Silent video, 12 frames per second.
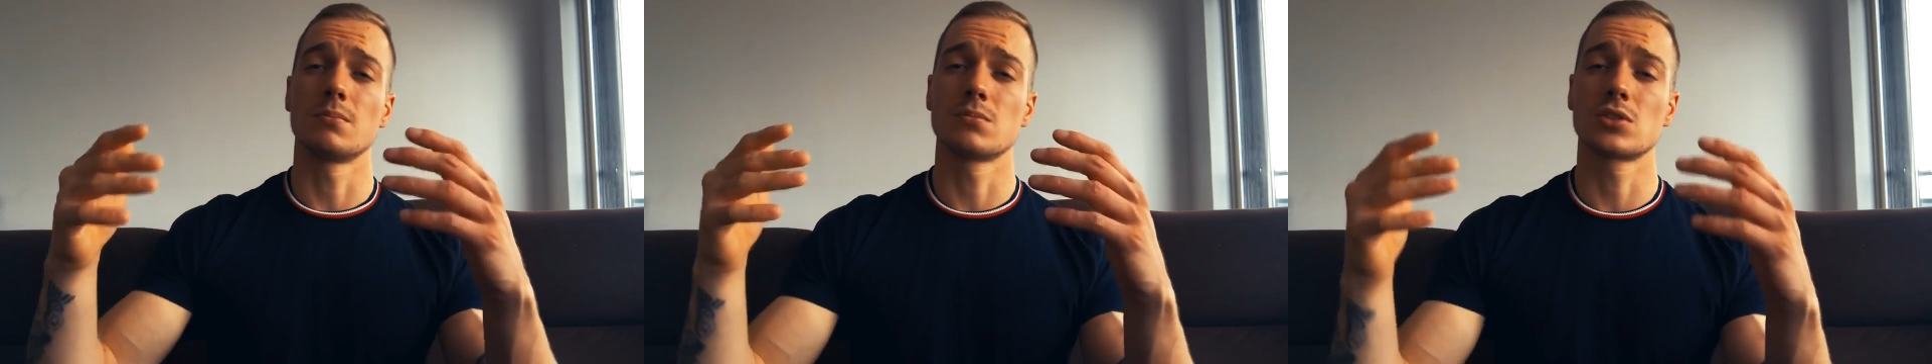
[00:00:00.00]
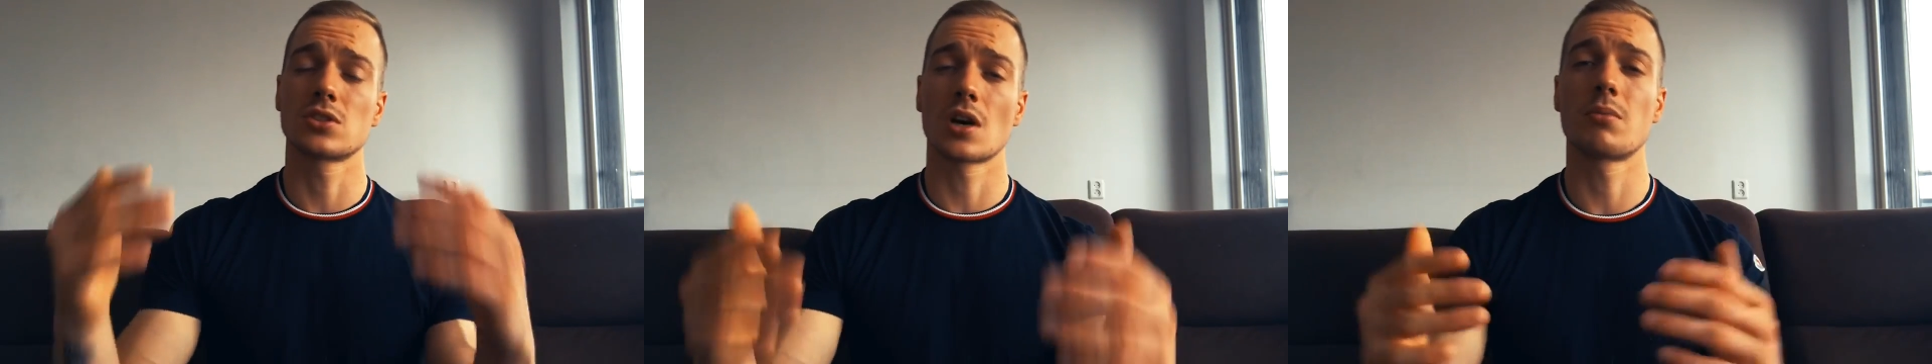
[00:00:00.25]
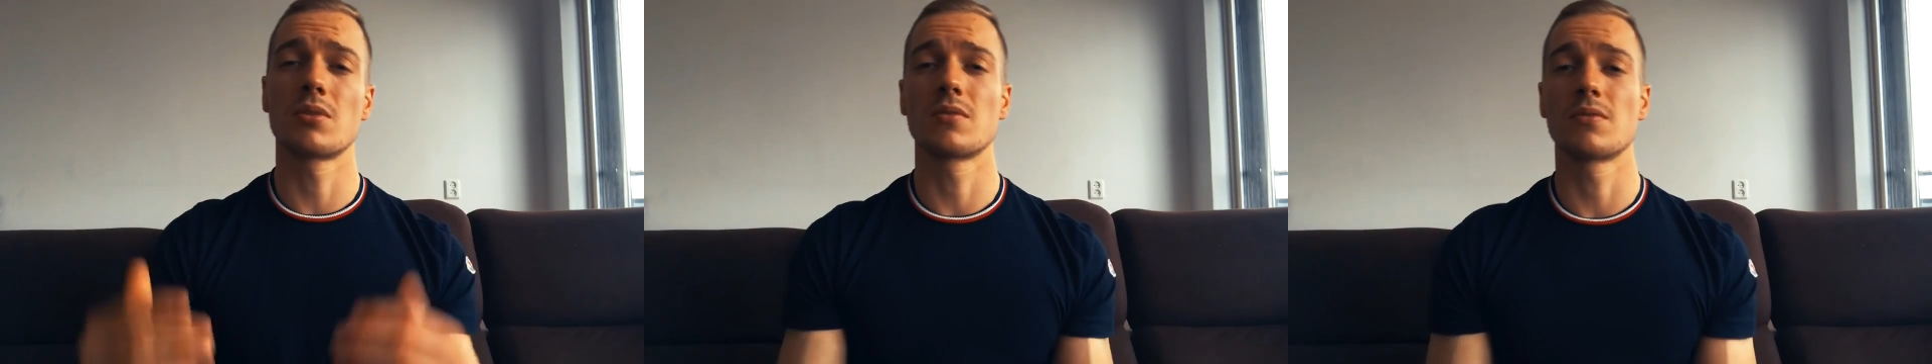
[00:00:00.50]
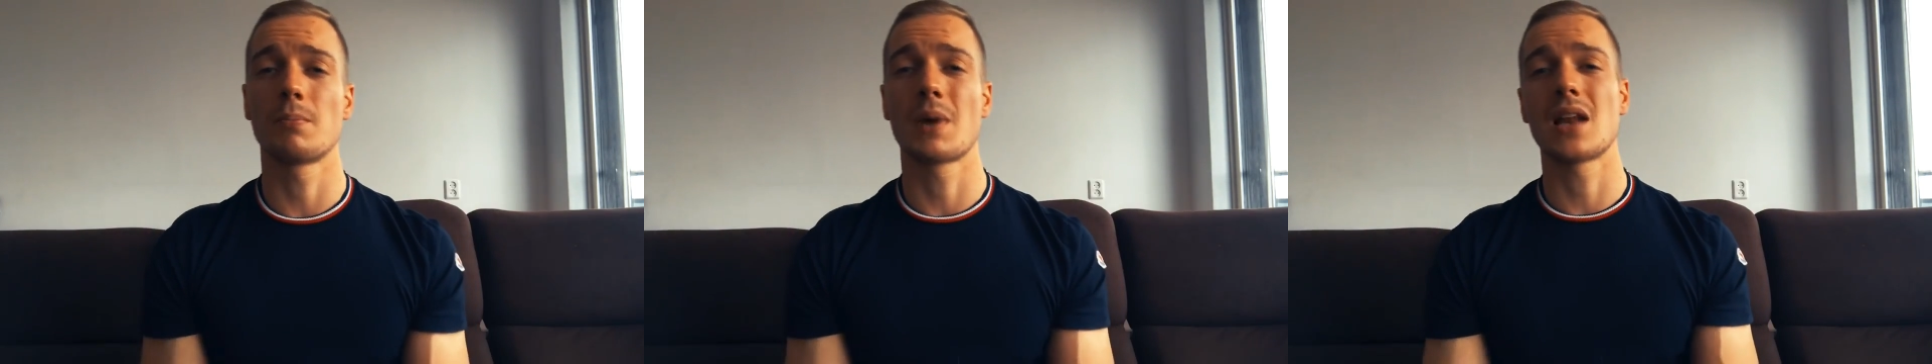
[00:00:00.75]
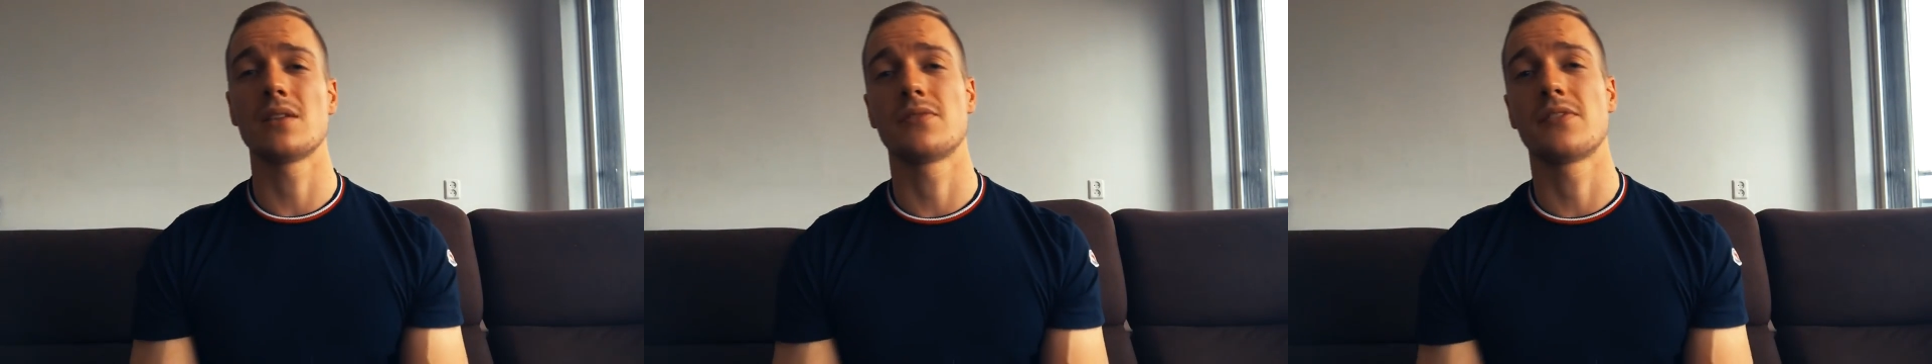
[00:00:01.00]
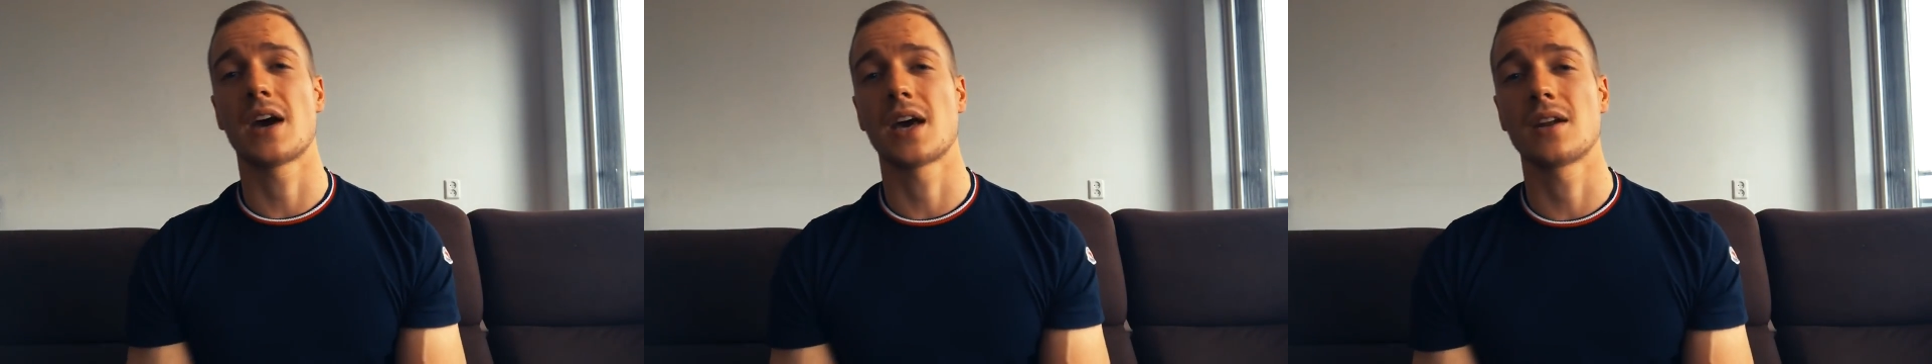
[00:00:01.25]
stubborn belly
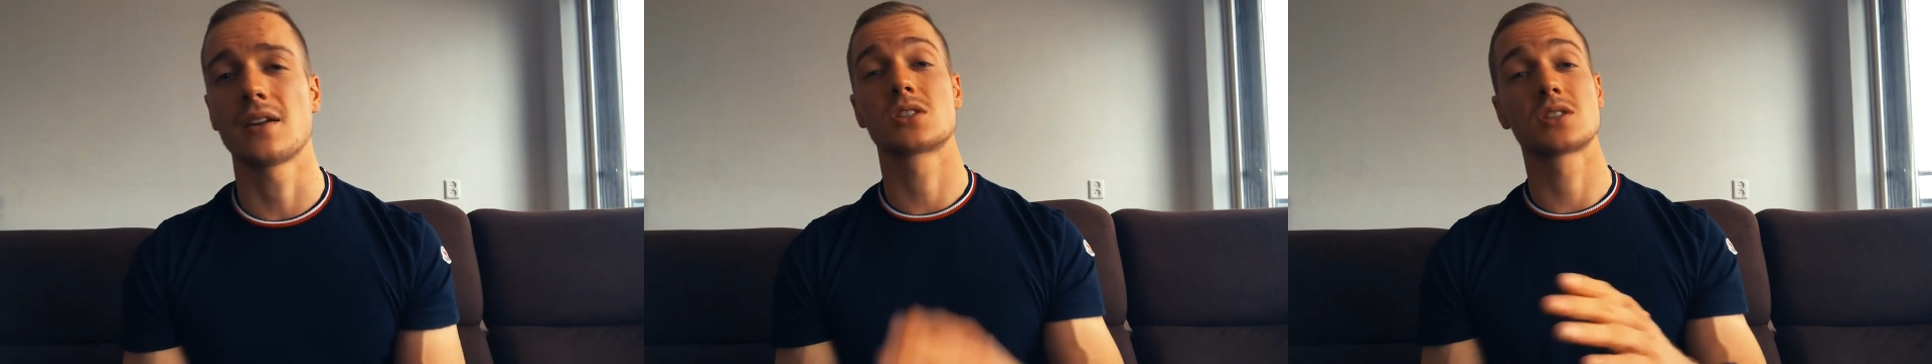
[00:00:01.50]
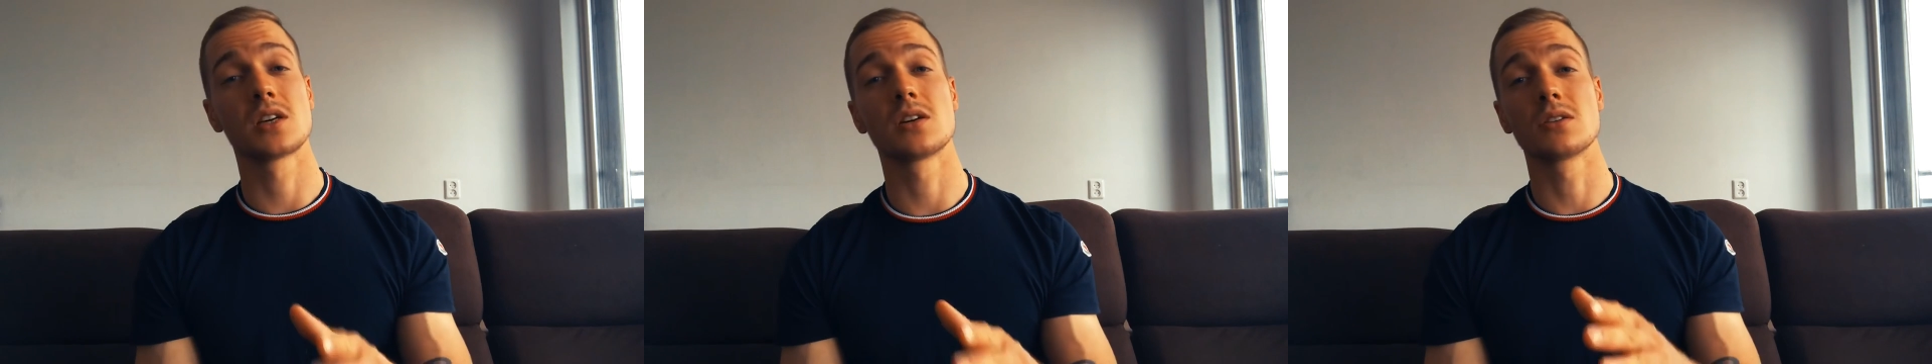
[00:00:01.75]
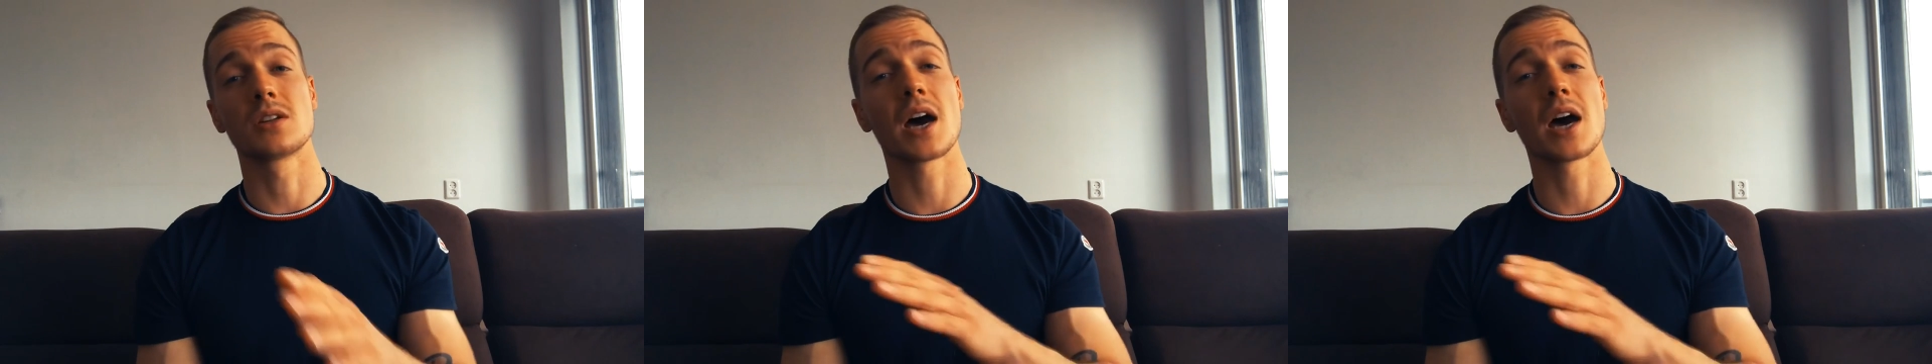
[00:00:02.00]
fat. But still,